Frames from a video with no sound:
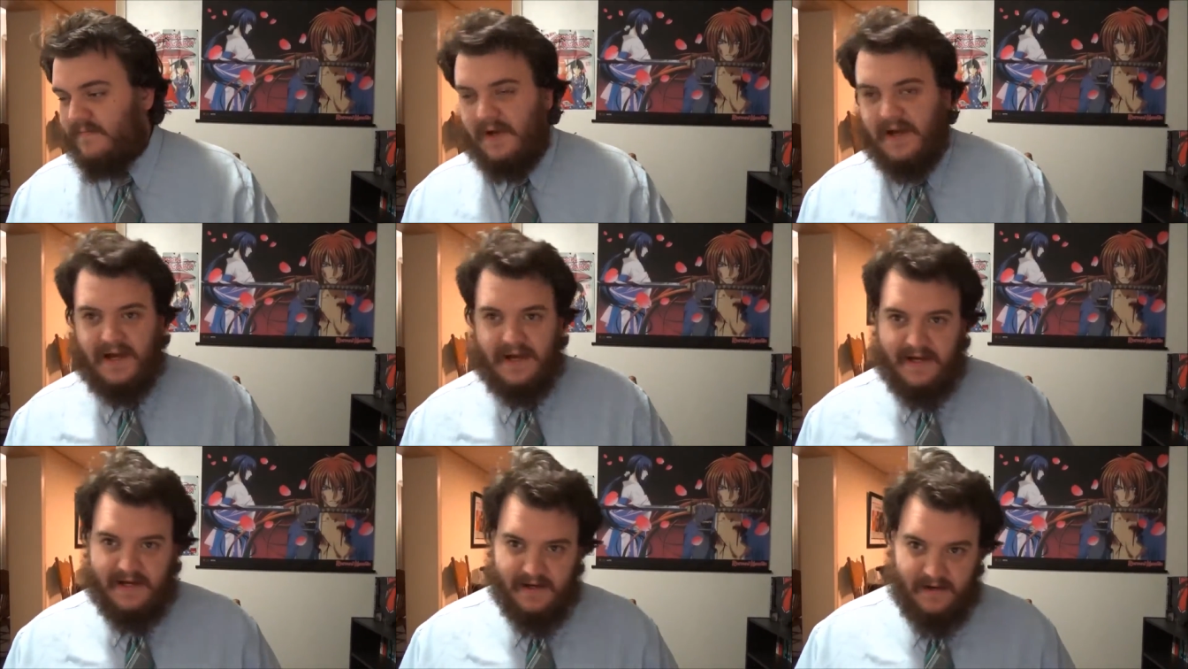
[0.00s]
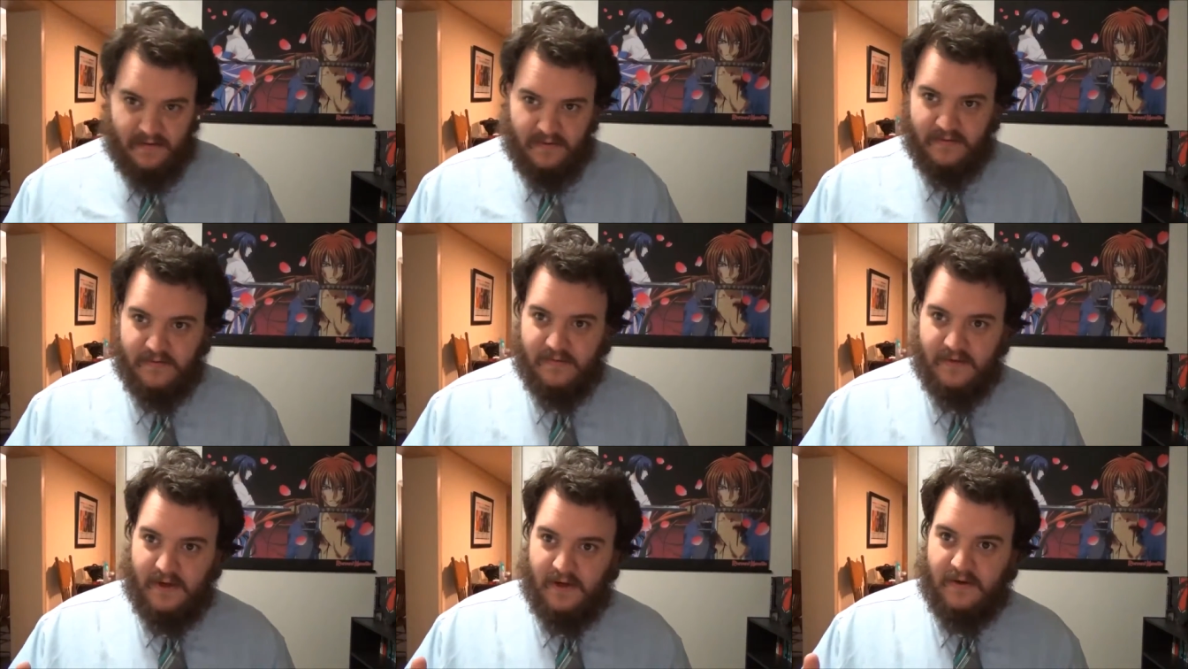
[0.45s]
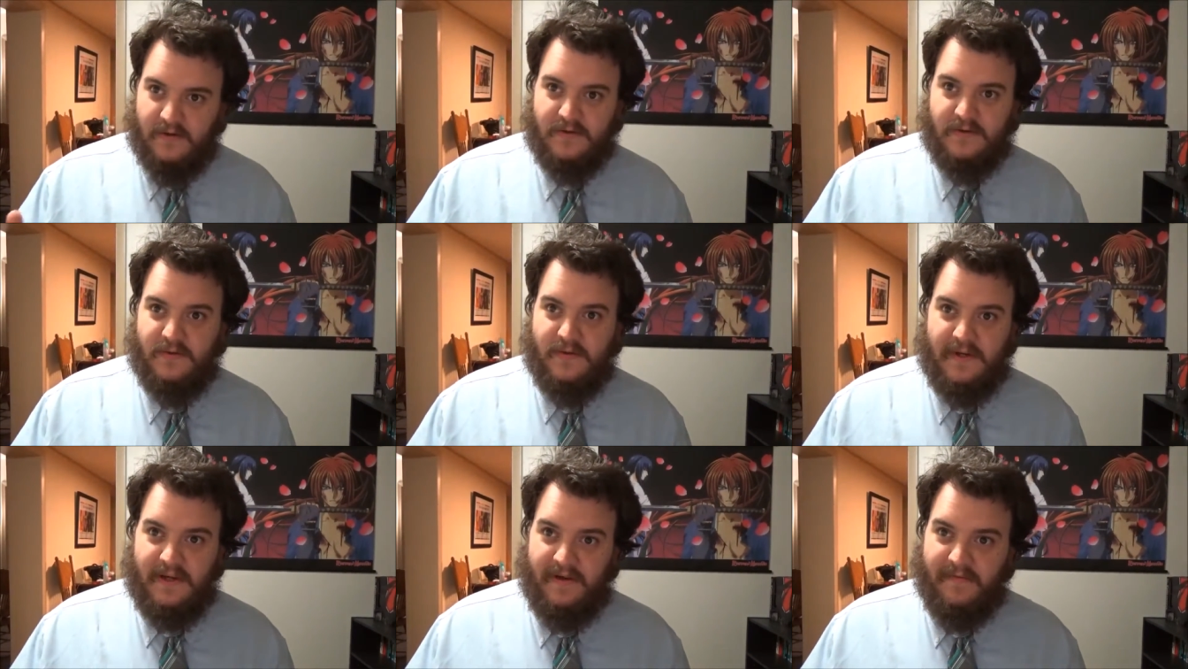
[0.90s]
I own all
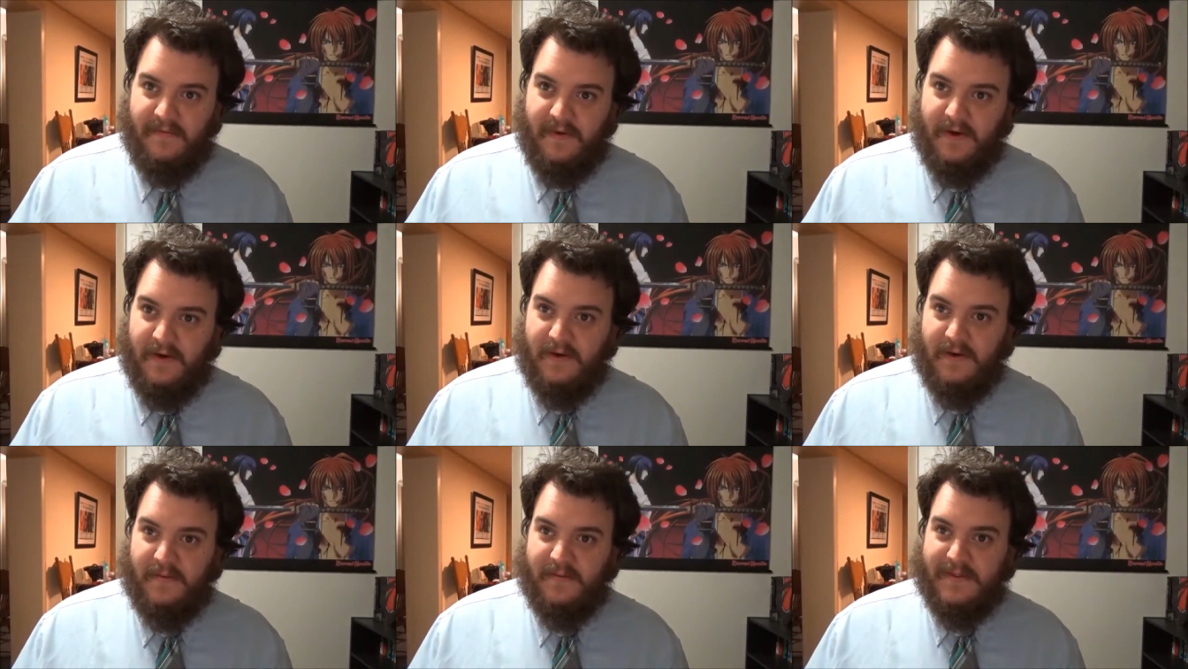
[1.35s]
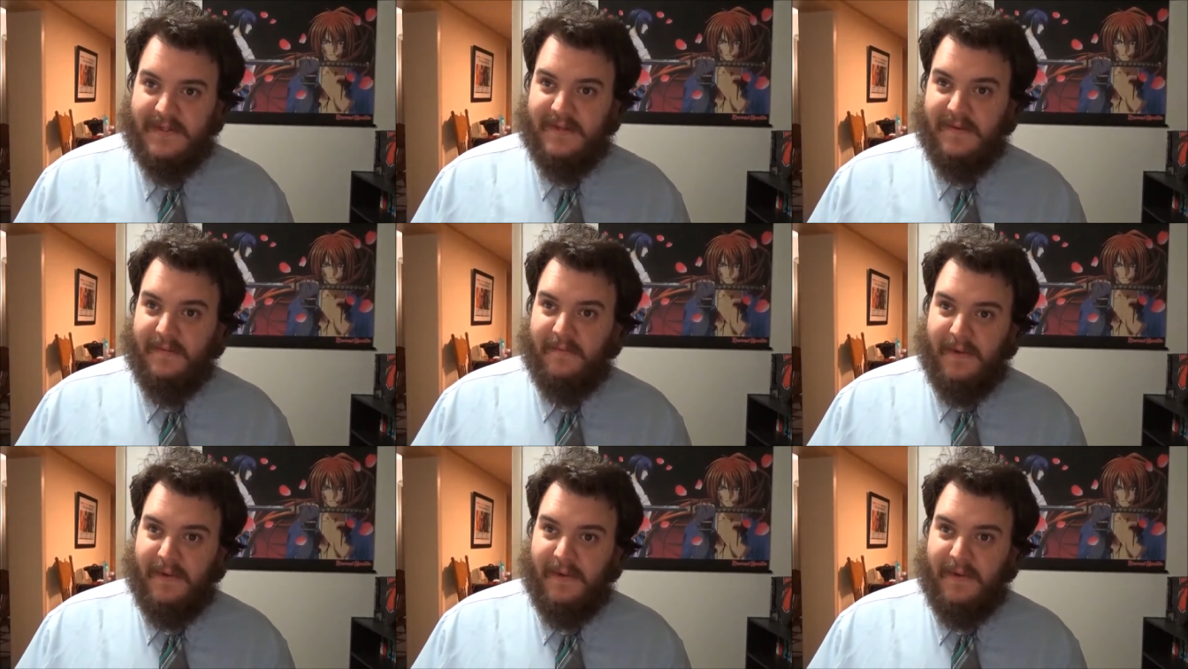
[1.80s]
28 volumes.